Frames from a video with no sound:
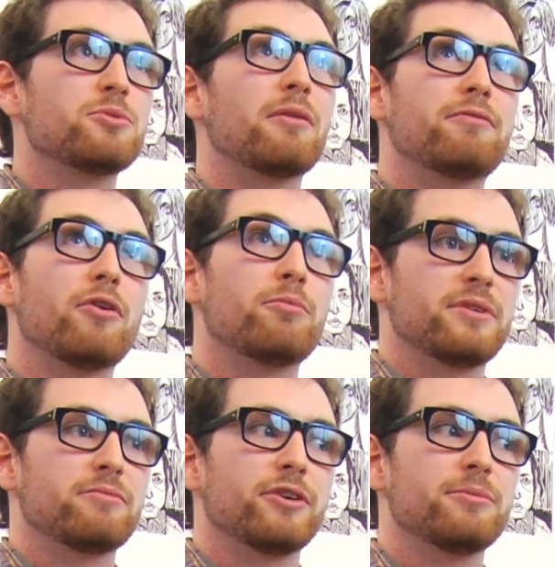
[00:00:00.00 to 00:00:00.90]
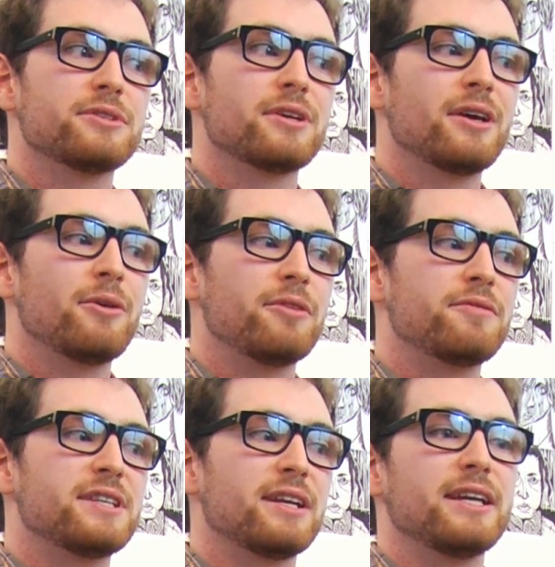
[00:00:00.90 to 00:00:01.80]
got 4 print rooms
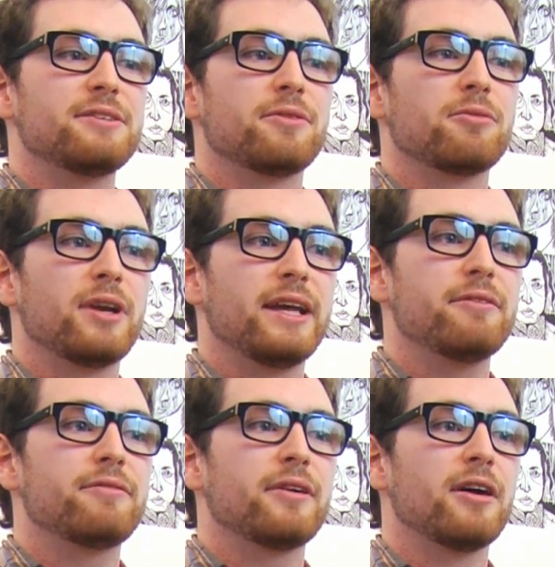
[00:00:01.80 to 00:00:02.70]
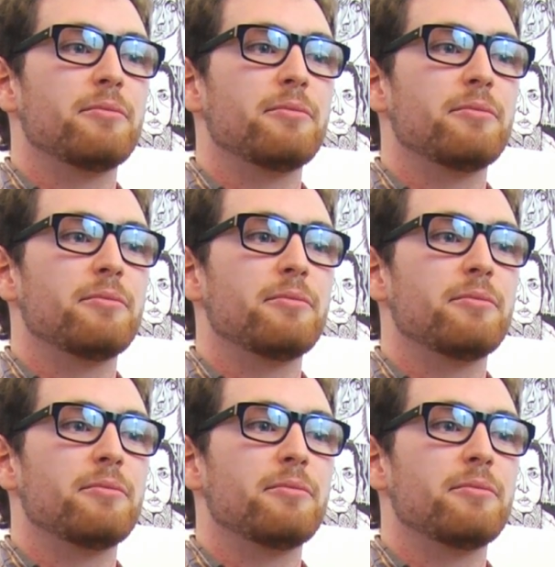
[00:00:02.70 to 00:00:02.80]
with facilities for relief,